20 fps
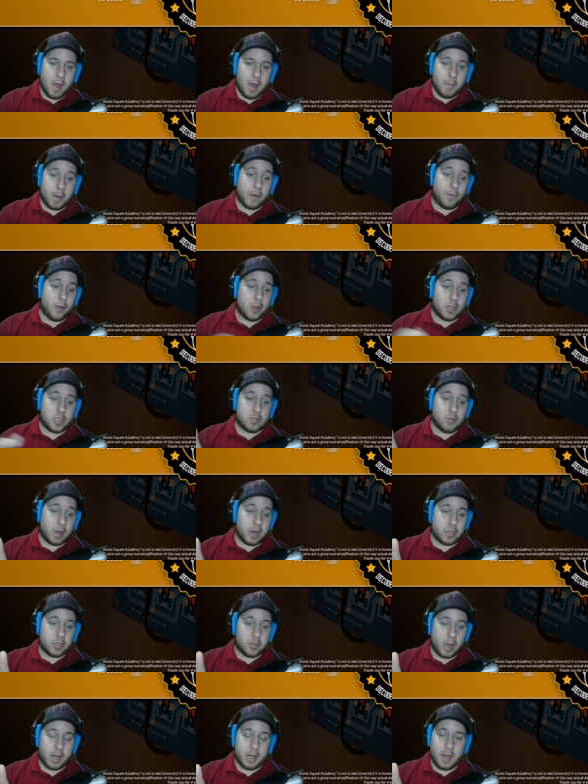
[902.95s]
But if you just want to
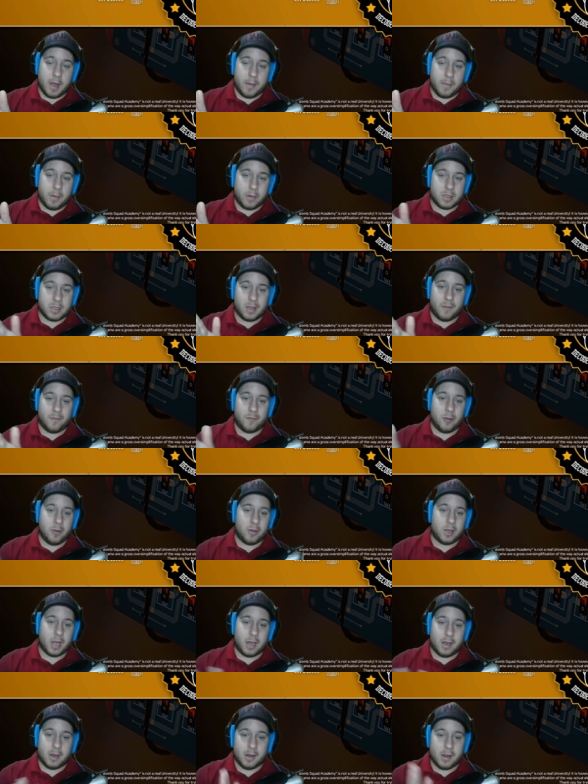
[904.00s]
try the demo, see if you
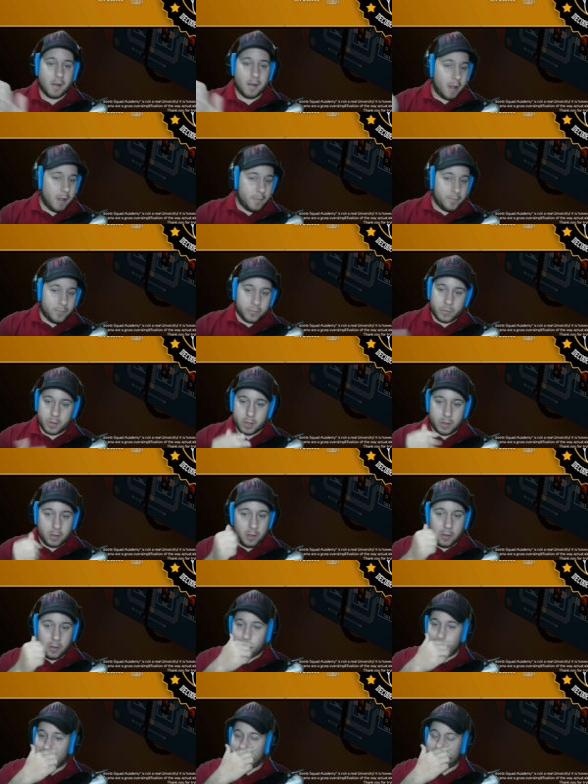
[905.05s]
can...
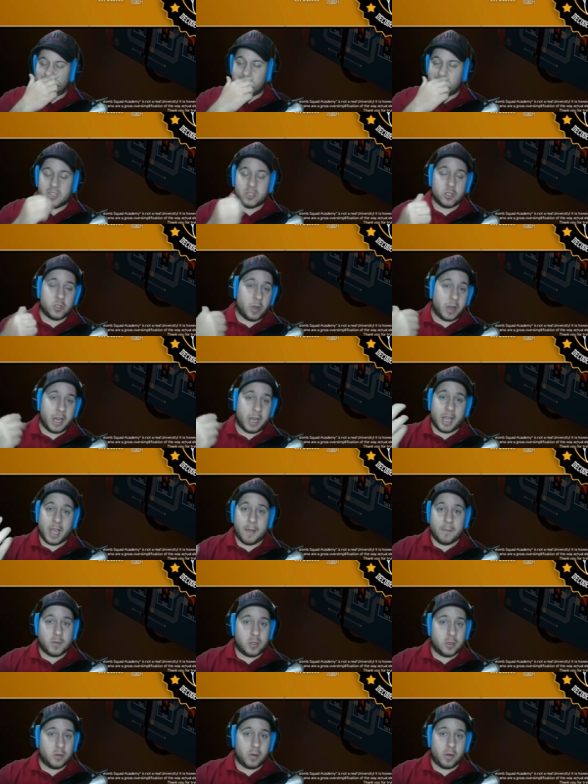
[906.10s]
You, you can enjoy the game
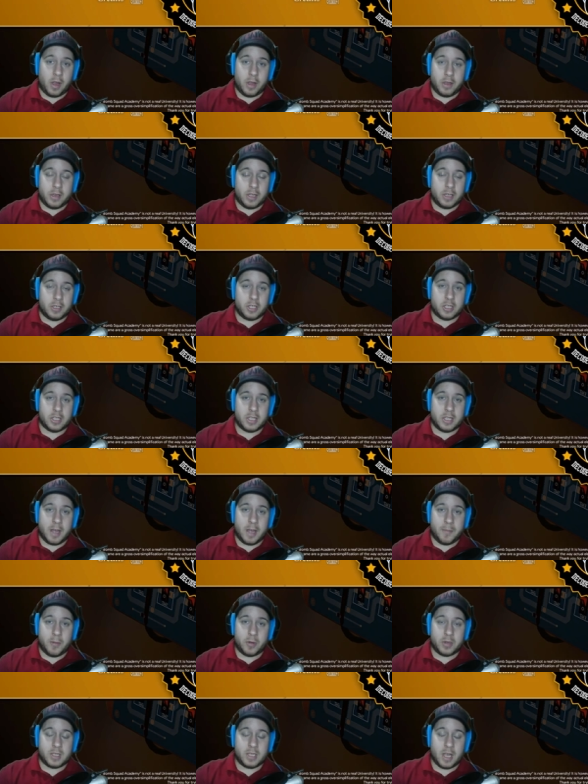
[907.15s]
too on the, just the
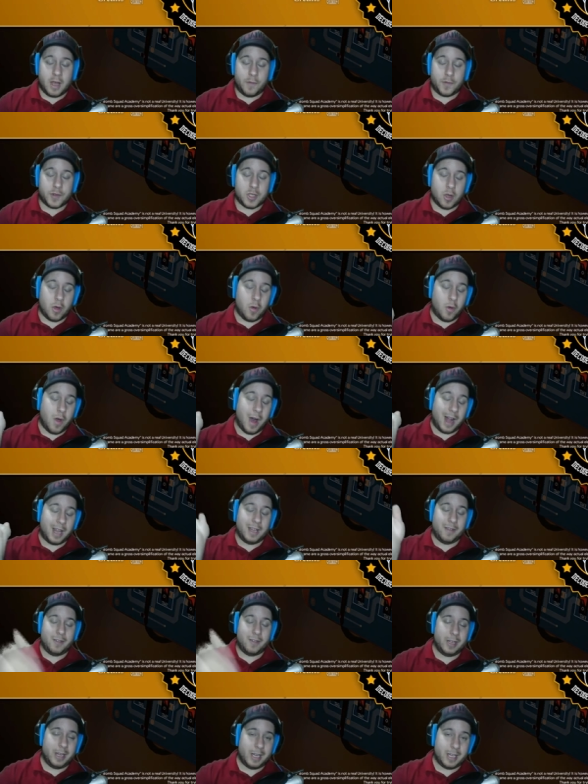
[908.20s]
demo itself. So I'll
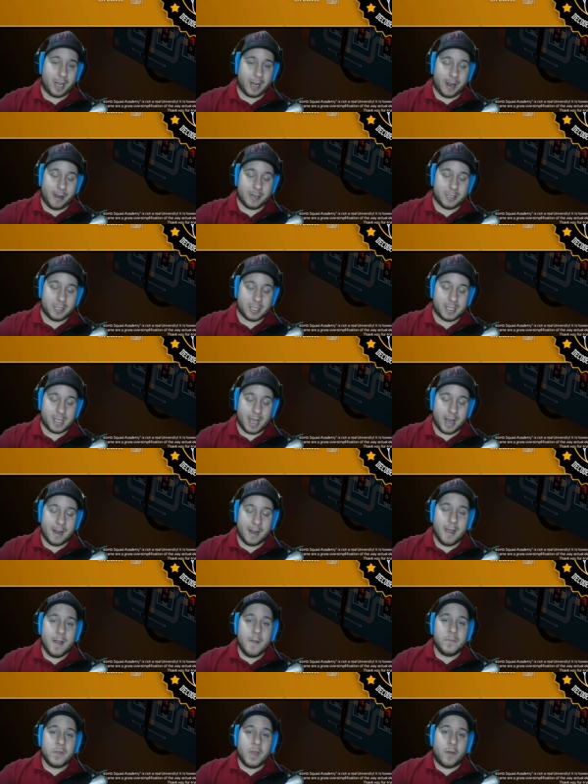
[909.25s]
leave a link like I just said.
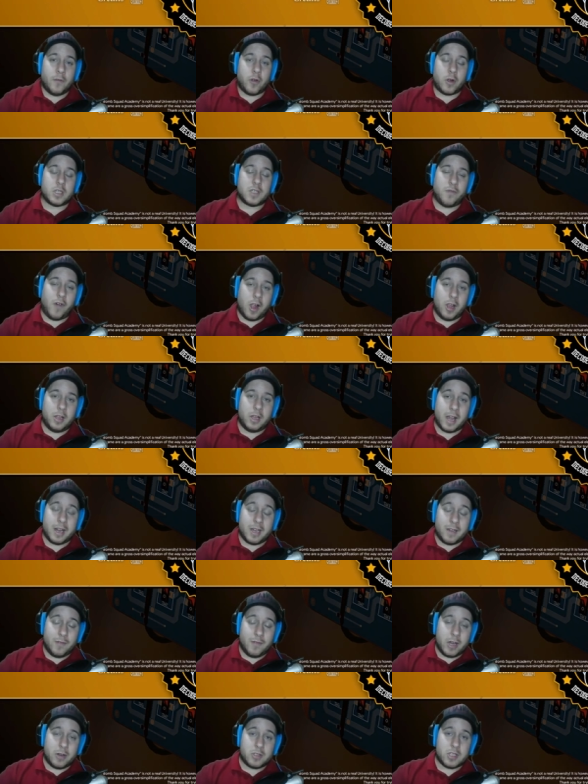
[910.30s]
Of course, follow, like the
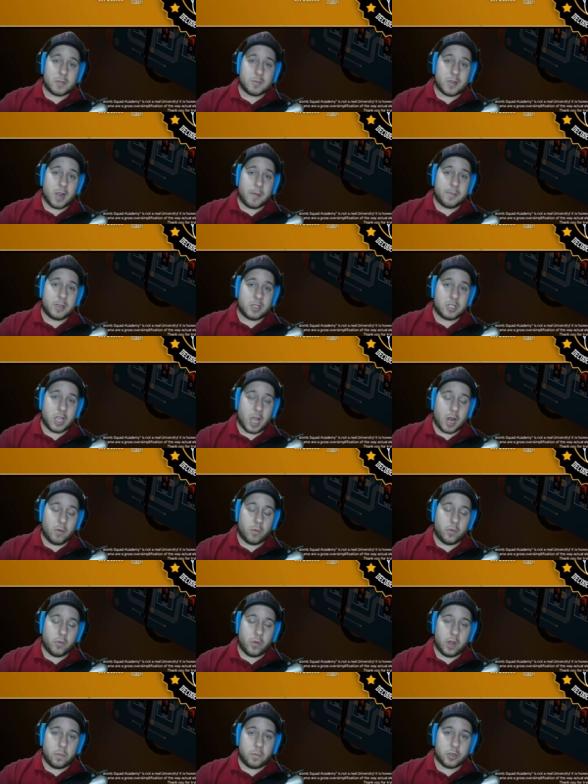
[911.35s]
video, subscribe to the channel. We
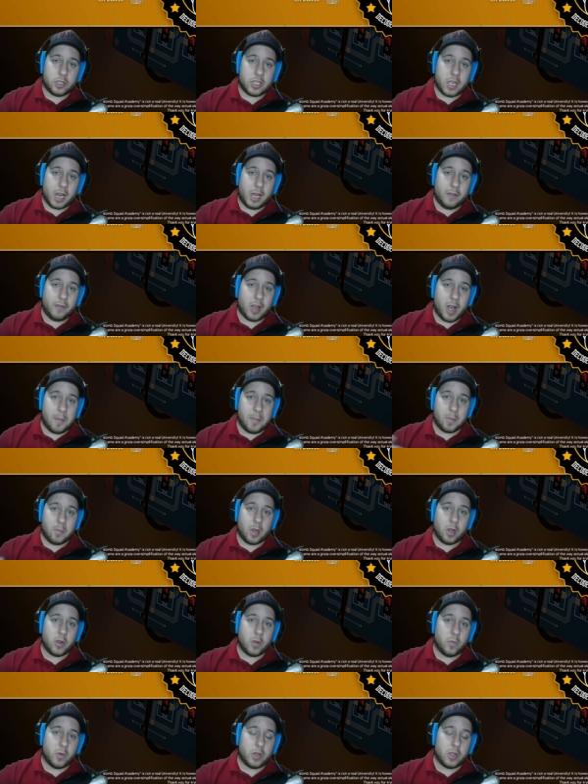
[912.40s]
really appreciate it. Leave a comment
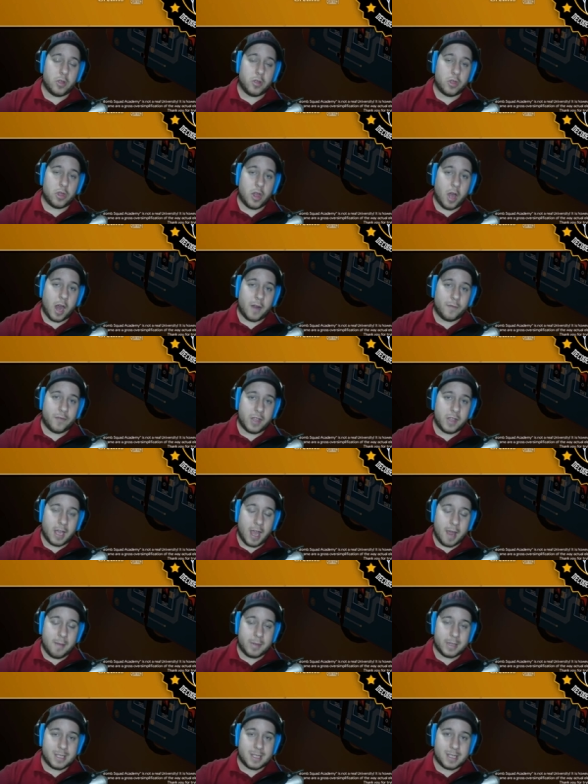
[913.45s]
below what you thought of the
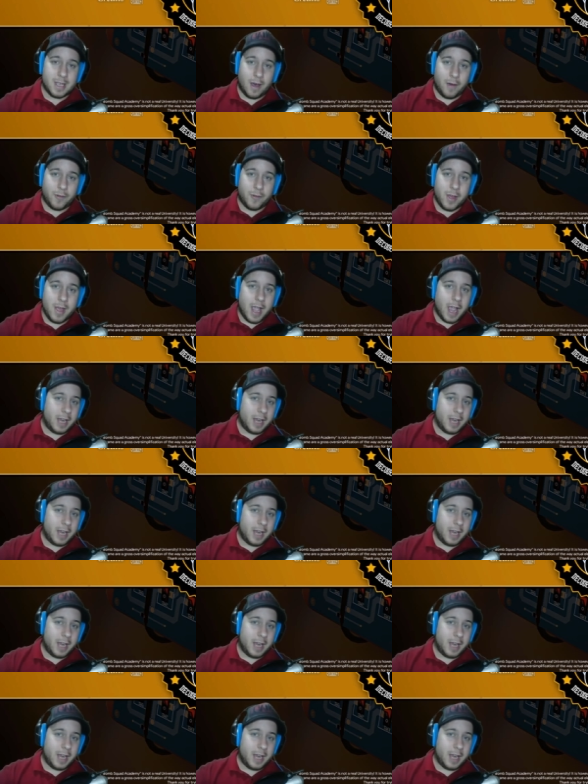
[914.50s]
game itself.